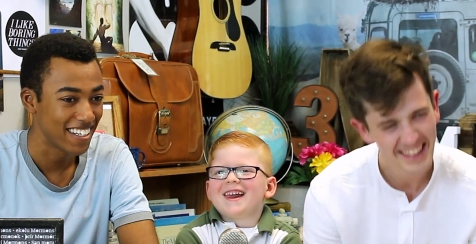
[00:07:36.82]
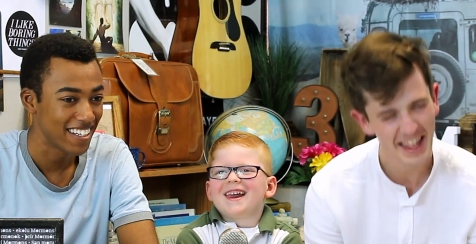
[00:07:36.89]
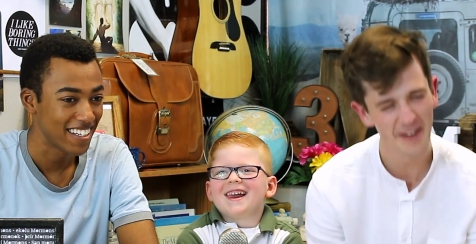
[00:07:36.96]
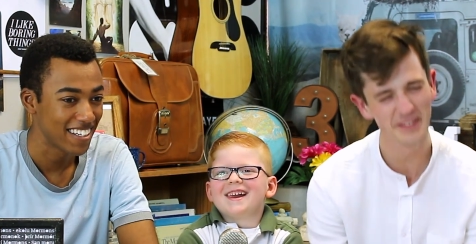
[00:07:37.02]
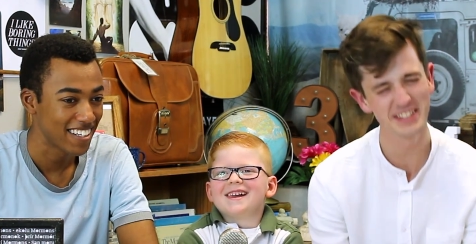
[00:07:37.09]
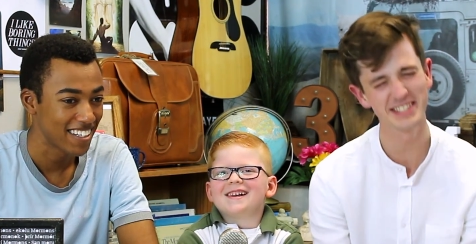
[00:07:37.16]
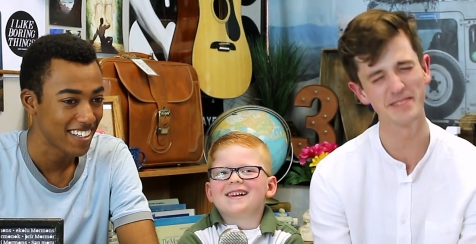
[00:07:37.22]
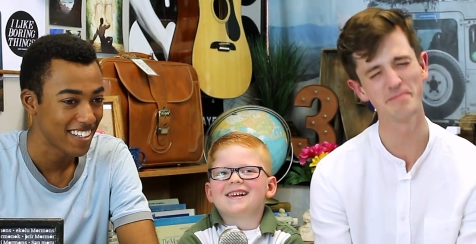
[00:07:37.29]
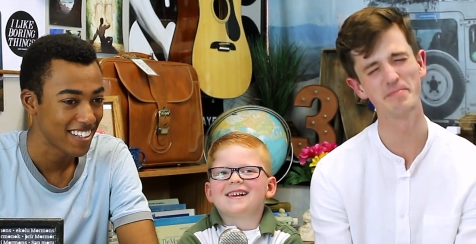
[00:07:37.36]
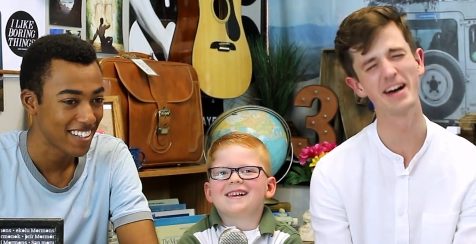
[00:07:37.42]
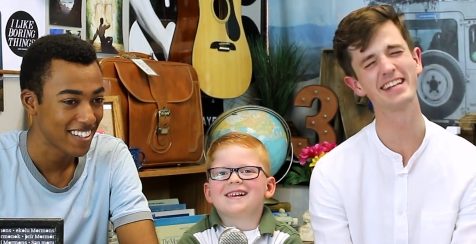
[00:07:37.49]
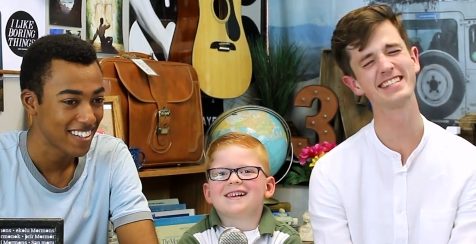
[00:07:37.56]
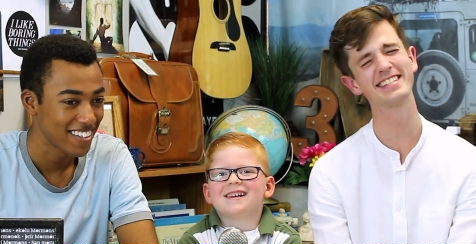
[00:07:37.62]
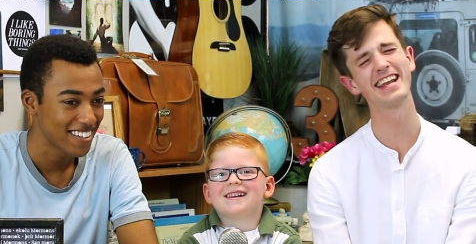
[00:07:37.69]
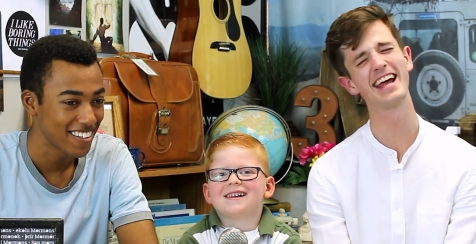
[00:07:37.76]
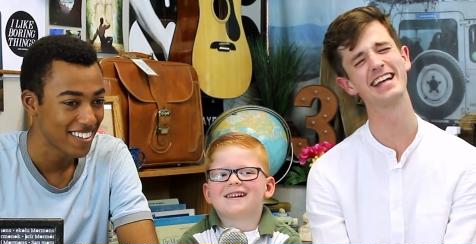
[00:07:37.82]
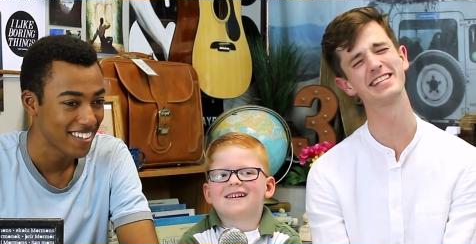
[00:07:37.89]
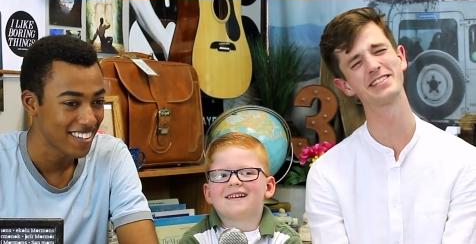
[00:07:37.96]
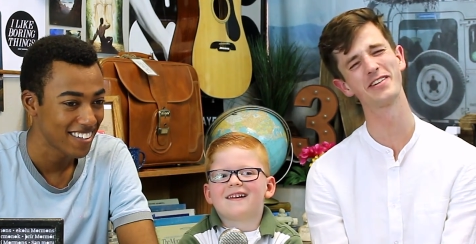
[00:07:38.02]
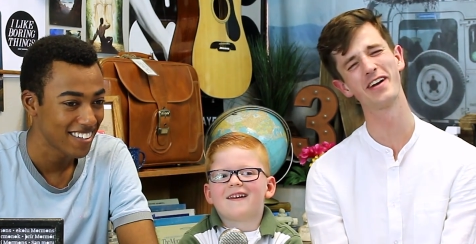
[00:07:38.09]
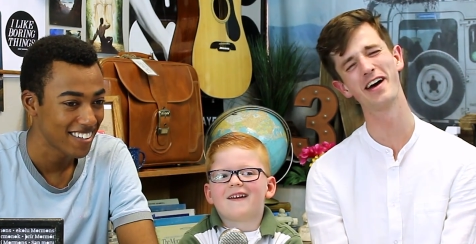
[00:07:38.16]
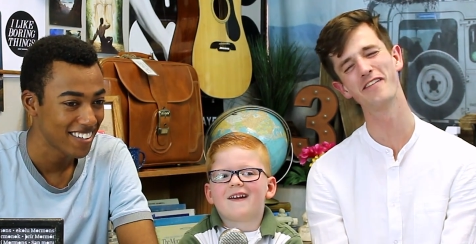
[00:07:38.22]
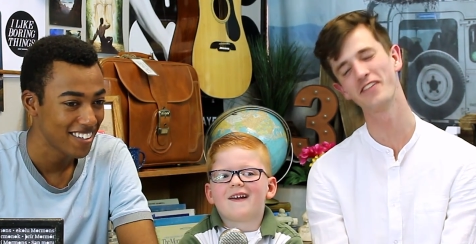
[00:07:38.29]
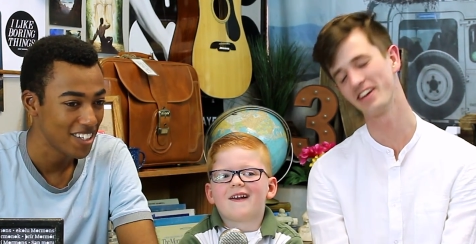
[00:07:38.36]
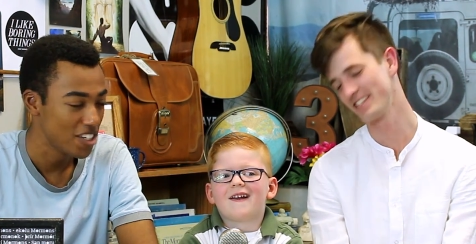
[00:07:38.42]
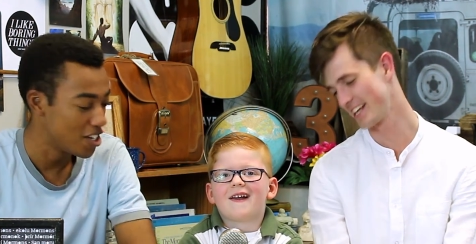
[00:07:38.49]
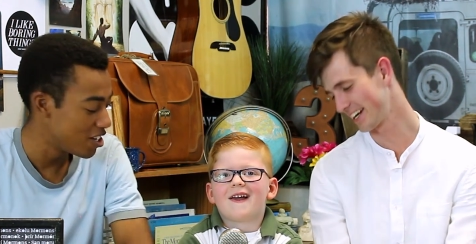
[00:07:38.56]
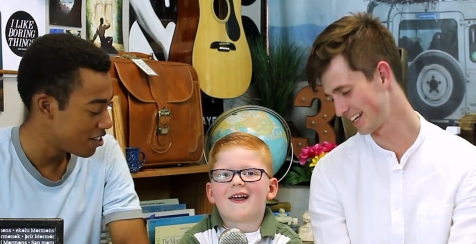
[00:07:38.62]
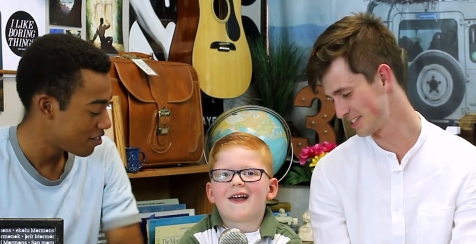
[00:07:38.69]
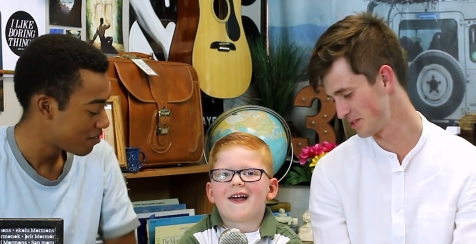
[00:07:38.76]
Speaker 1: That was the best answer ever.
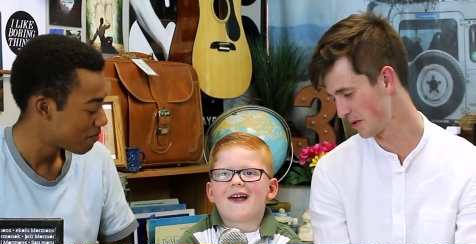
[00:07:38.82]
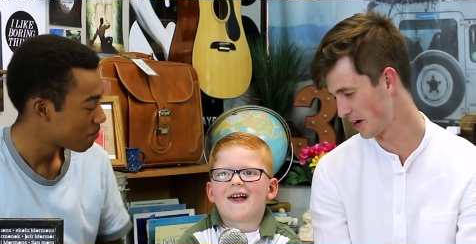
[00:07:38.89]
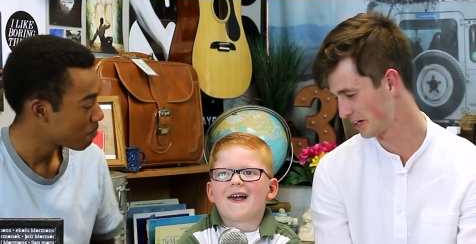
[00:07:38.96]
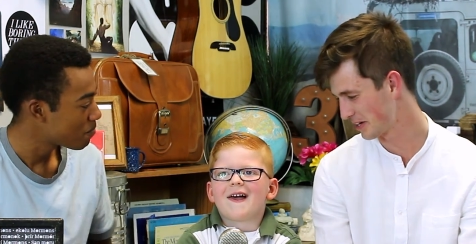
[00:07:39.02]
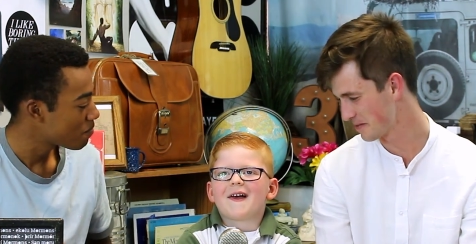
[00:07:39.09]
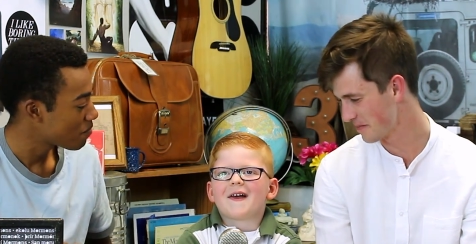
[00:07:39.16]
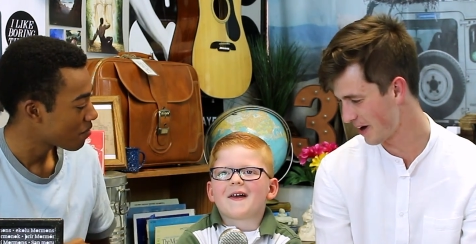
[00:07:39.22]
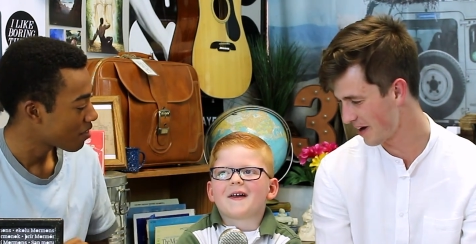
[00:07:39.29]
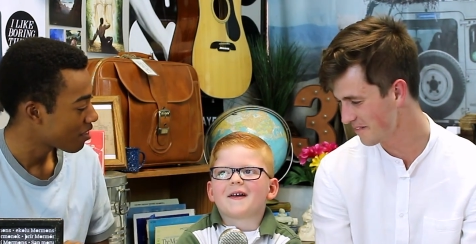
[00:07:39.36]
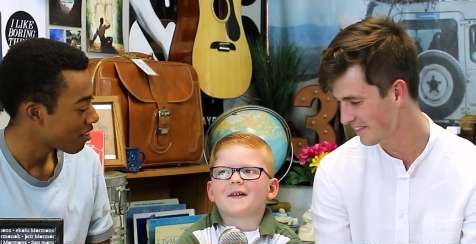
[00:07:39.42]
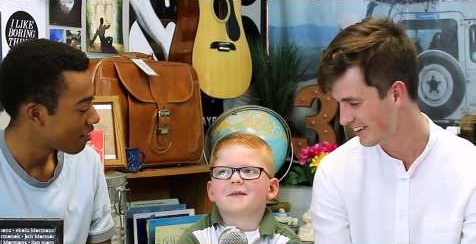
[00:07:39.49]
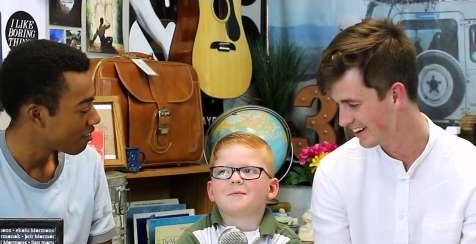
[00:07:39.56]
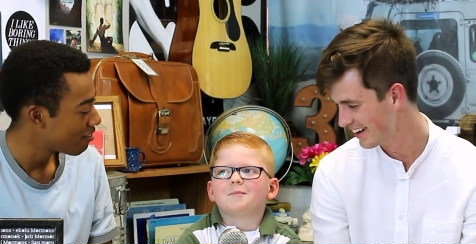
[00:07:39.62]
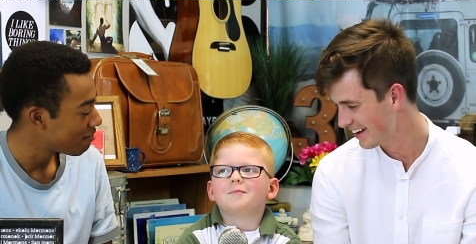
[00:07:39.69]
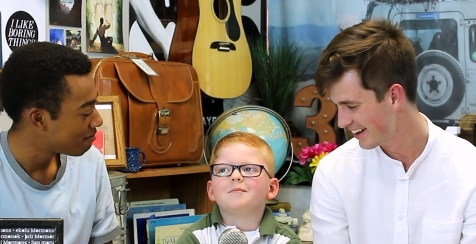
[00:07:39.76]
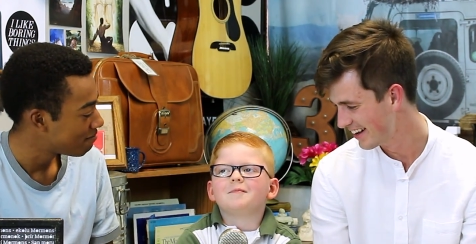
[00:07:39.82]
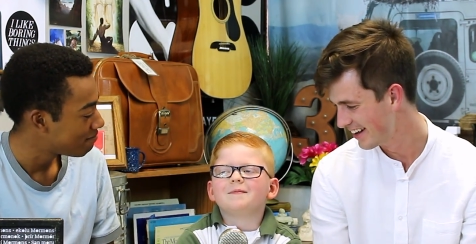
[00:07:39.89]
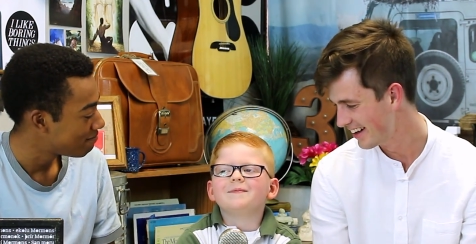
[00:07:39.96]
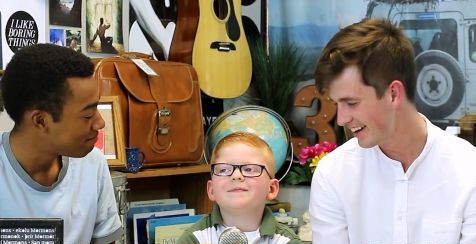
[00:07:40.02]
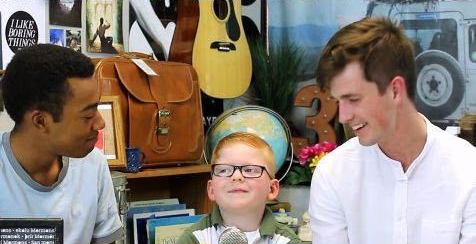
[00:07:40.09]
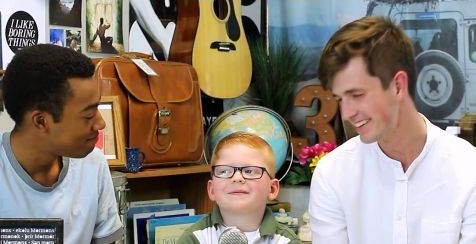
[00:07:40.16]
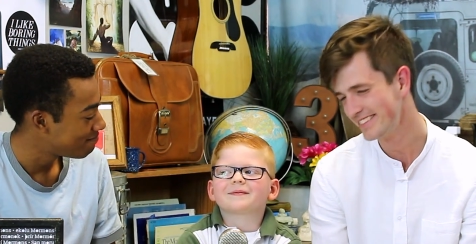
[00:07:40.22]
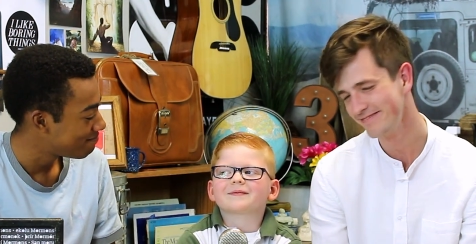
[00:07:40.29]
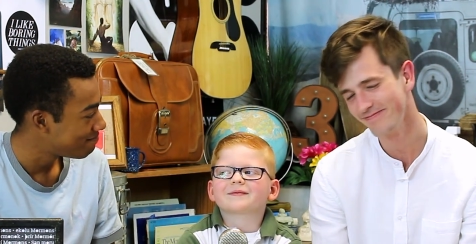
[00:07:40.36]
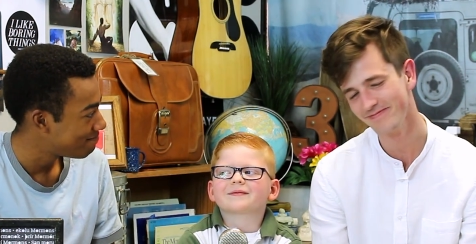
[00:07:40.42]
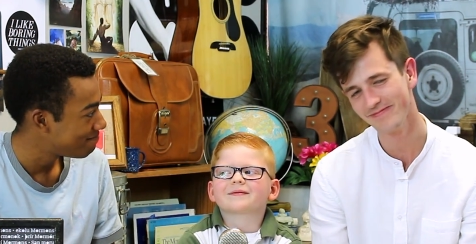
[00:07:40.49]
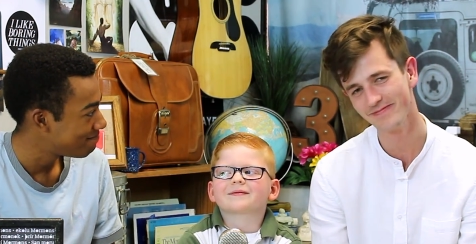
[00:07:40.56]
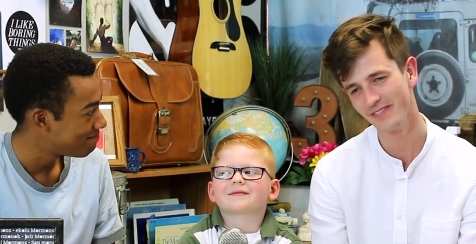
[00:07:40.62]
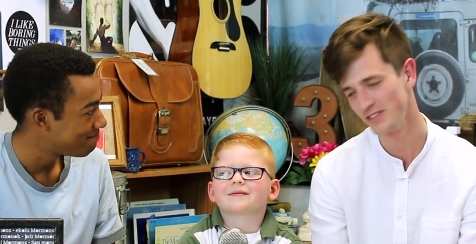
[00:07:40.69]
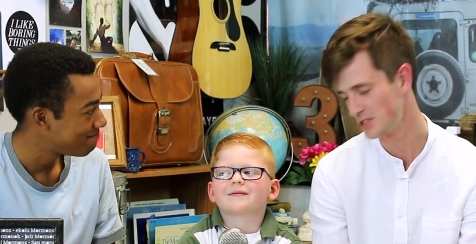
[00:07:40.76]
Is that because you hug your mom?
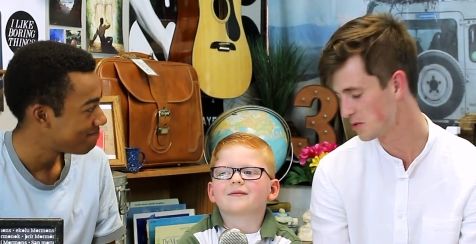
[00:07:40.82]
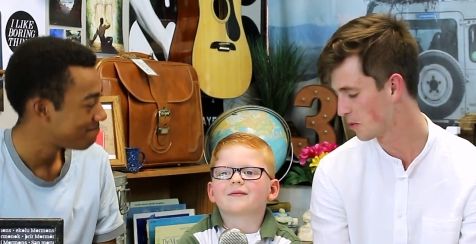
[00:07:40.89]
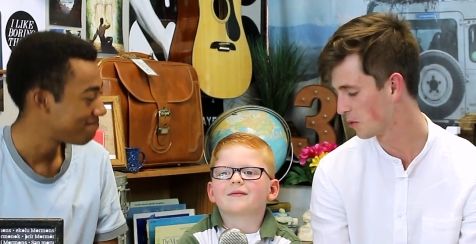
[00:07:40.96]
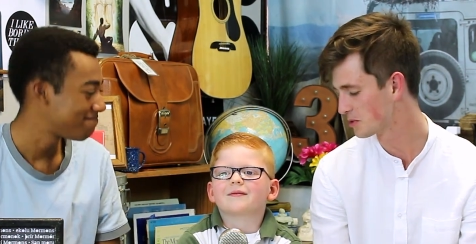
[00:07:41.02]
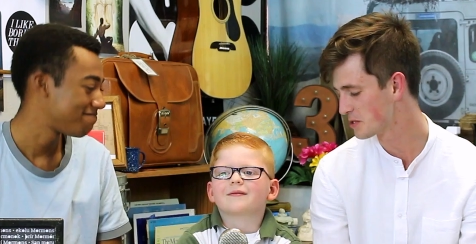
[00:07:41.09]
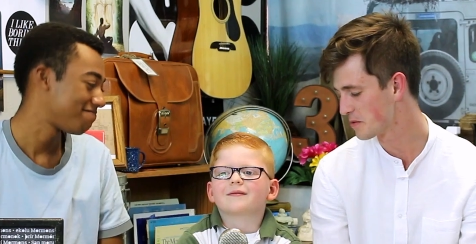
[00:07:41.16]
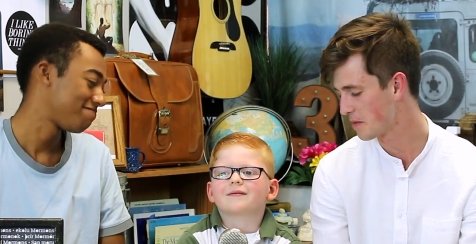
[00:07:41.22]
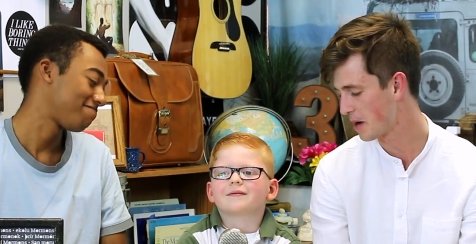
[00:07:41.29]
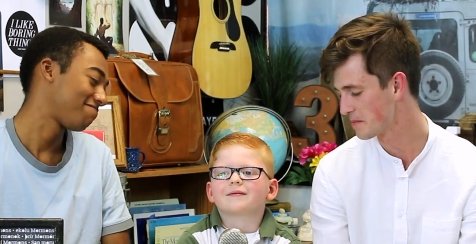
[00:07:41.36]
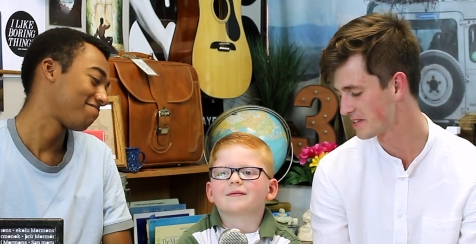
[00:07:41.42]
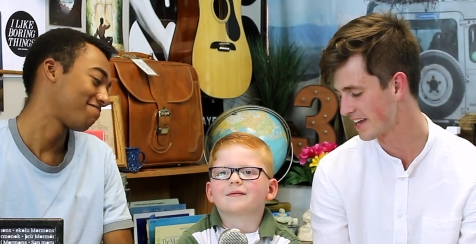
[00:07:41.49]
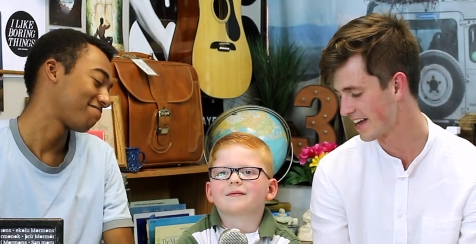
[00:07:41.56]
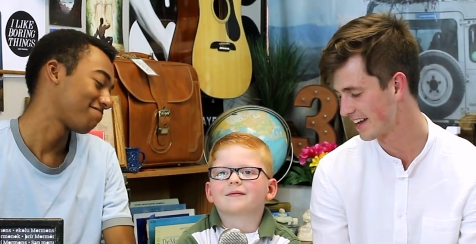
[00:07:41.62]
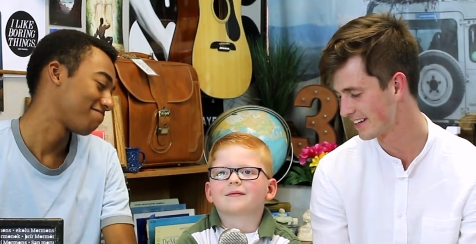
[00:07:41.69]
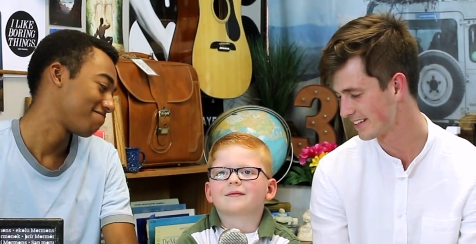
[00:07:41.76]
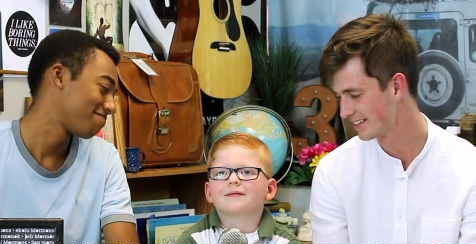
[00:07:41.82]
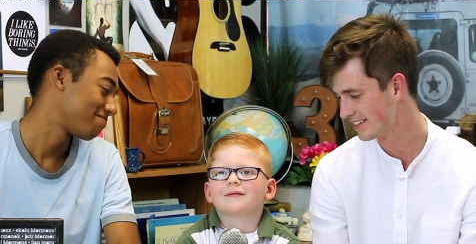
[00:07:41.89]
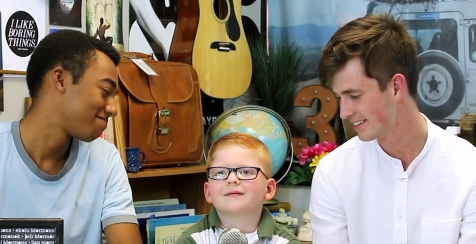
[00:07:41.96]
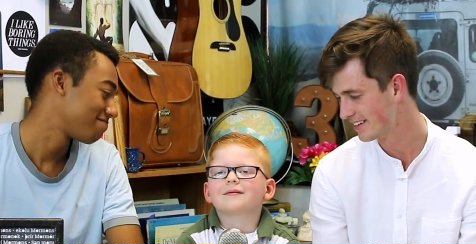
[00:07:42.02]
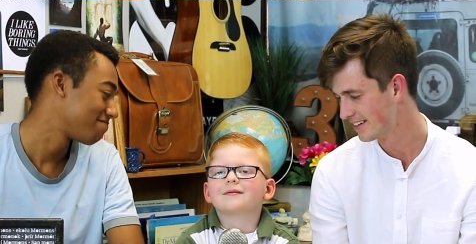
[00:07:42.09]
Do you hold your mom's hand?